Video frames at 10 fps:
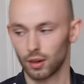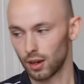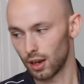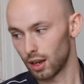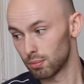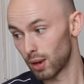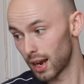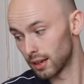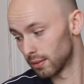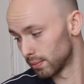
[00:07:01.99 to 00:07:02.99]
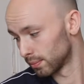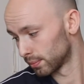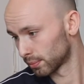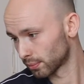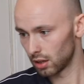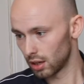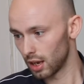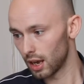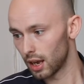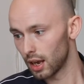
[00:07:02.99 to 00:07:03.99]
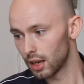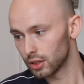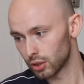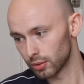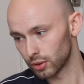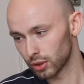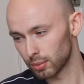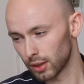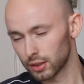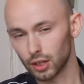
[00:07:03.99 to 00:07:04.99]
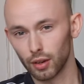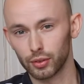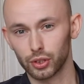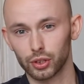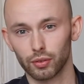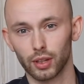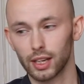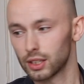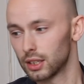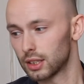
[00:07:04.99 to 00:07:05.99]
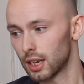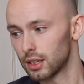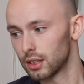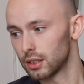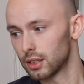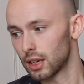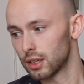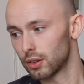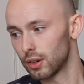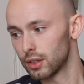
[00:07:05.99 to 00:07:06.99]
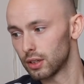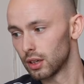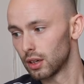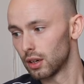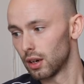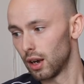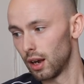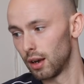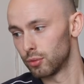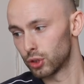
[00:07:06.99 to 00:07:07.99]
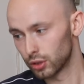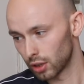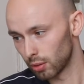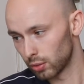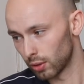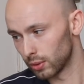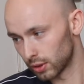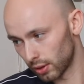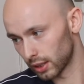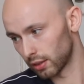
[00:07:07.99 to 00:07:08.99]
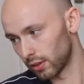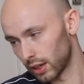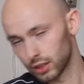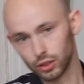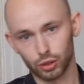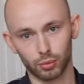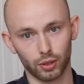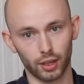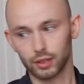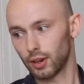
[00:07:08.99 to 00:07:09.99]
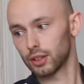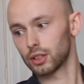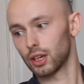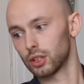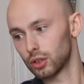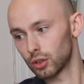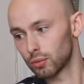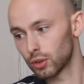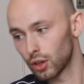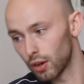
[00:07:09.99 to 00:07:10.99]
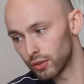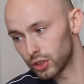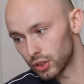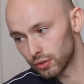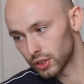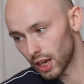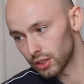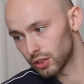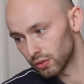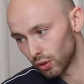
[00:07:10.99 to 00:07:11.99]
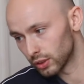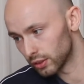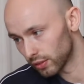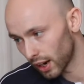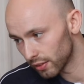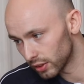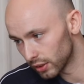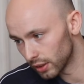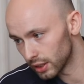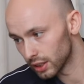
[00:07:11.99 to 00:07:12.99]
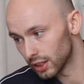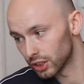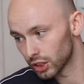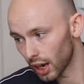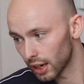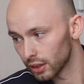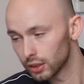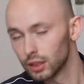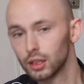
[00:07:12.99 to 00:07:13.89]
and pain. So we talked about the curvatures of less than 10 degrees. Should cope well with correct advice and some corrective exercises. Curvatures of 10 to 45 degrees in the child